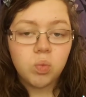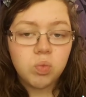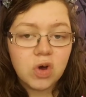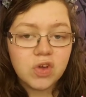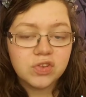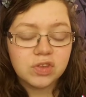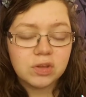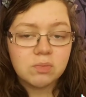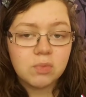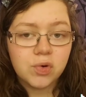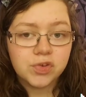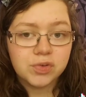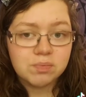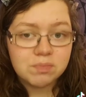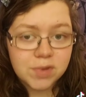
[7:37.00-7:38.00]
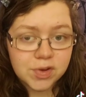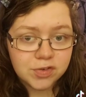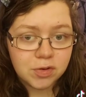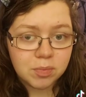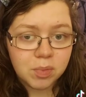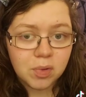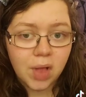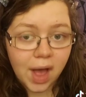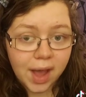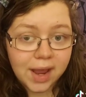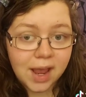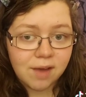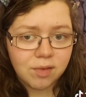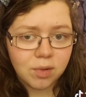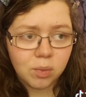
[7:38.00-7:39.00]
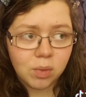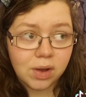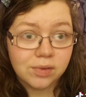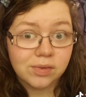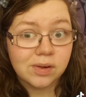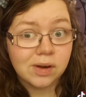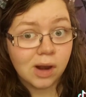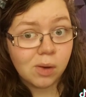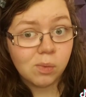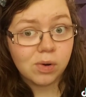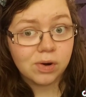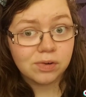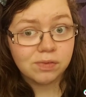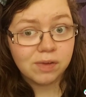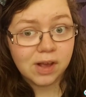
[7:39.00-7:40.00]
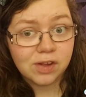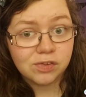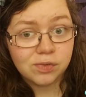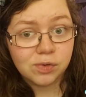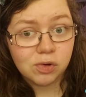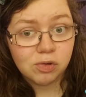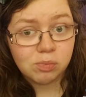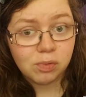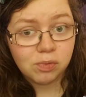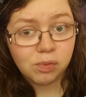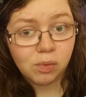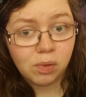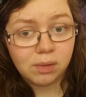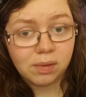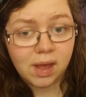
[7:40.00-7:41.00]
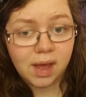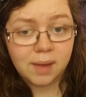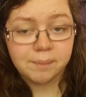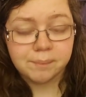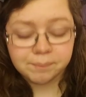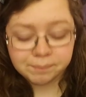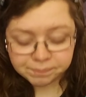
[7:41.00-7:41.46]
was the most miserable I ever was. And I worked fast food before that.